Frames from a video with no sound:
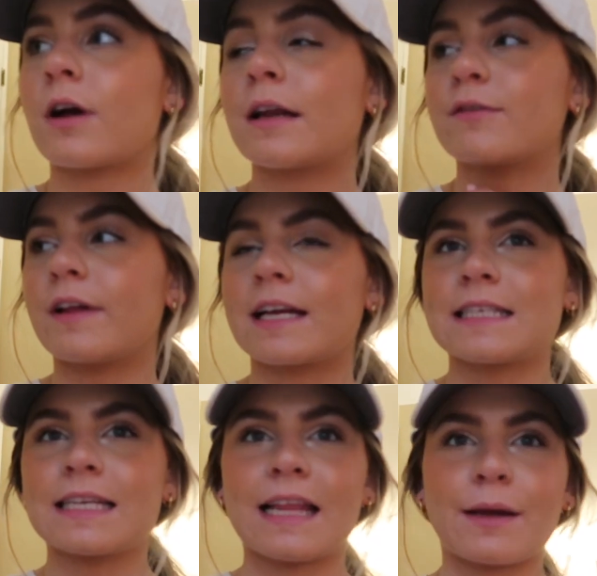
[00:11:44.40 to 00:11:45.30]
kind of like
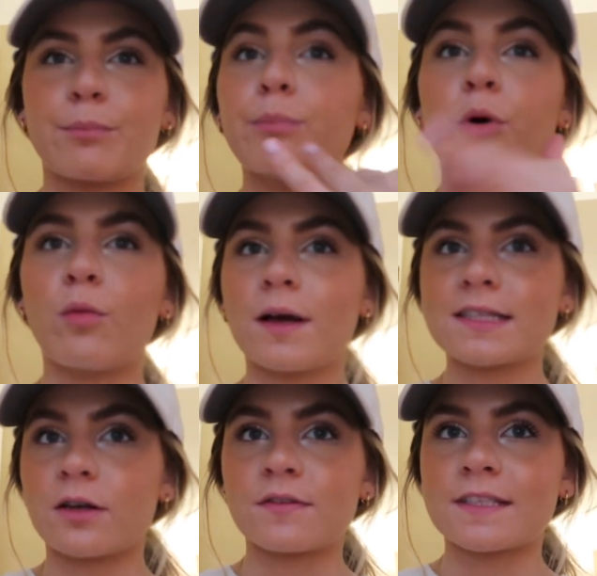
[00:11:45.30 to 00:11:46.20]
to like pull
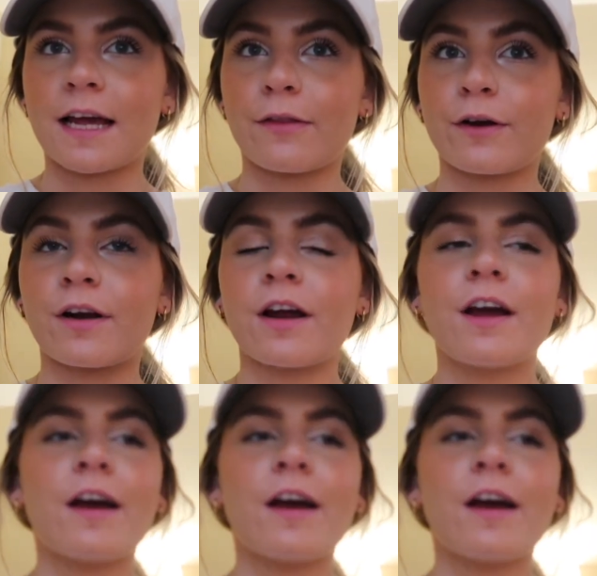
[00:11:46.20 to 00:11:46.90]
myself together.